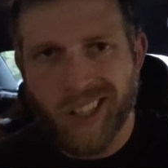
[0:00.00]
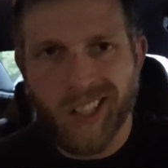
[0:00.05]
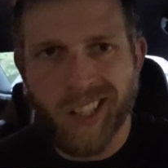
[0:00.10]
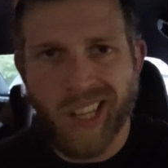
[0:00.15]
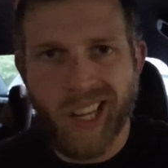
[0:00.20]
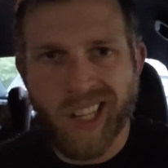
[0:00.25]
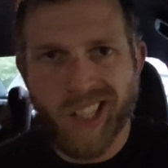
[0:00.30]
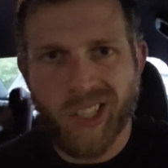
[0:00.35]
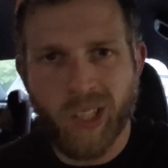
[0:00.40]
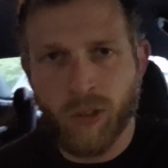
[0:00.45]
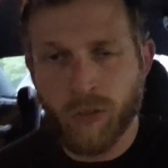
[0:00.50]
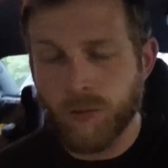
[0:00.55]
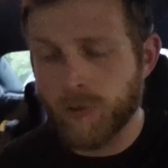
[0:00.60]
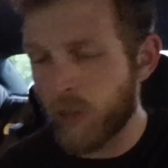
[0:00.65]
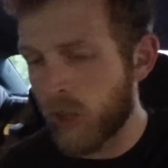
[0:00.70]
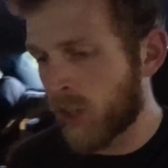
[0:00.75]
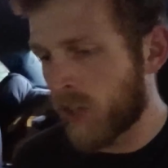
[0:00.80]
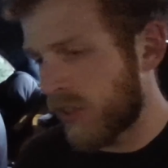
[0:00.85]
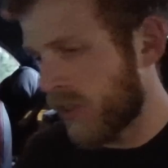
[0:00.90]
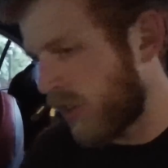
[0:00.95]
Okay, so
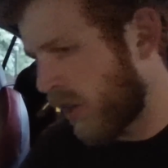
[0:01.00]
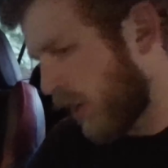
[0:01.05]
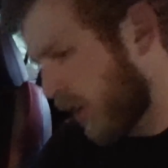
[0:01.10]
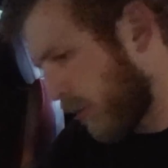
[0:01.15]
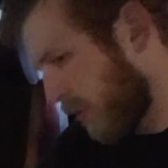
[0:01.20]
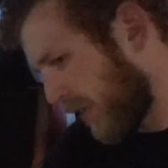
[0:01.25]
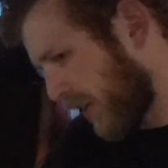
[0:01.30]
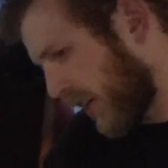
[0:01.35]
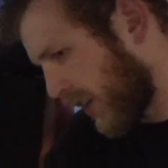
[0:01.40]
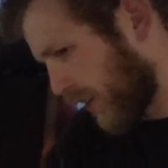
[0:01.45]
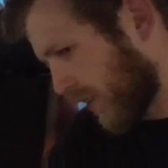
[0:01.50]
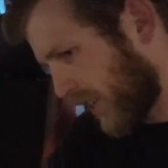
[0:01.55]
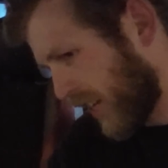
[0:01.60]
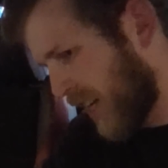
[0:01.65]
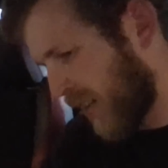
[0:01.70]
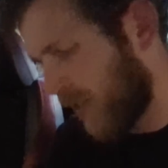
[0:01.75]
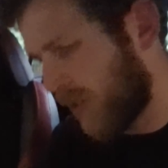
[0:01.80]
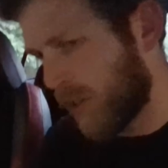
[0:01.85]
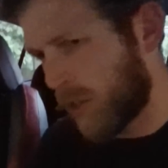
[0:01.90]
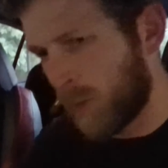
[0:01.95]
first start without a
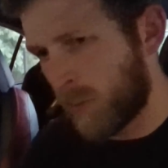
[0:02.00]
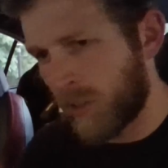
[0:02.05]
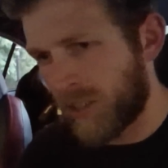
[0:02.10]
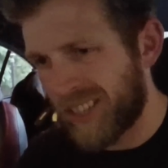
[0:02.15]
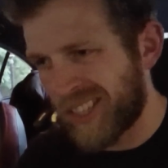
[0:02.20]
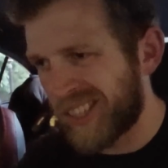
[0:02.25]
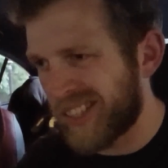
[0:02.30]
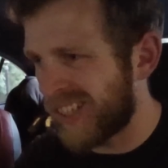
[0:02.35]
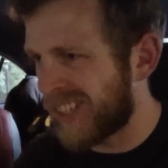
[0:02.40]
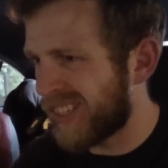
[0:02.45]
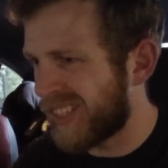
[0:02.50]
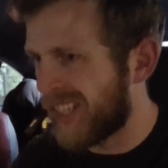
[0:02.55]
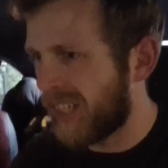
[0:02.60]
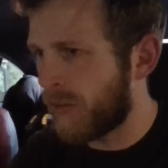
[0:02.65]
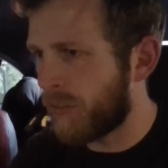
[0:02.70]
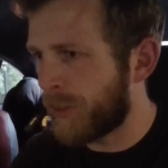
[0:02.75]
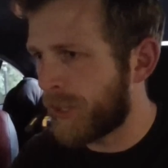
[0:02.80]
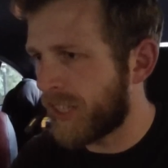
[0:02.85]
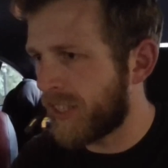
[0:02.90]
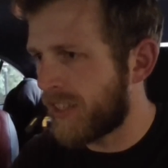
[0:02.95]
sound tube. Let's see
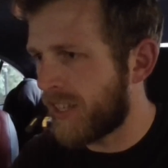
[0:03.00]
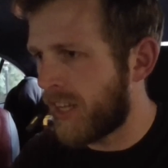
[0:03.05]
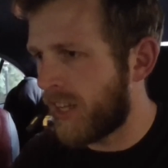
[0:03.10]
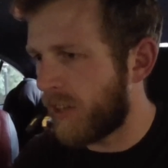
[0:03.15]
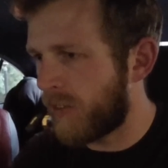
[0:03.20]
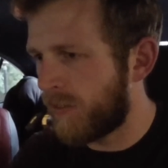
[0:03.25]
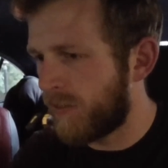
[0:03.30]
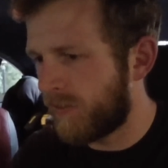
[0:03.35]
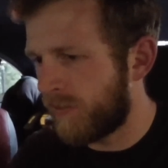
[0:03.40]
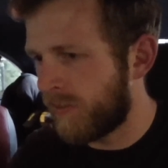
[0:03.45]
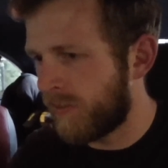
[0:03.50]
if we can tell.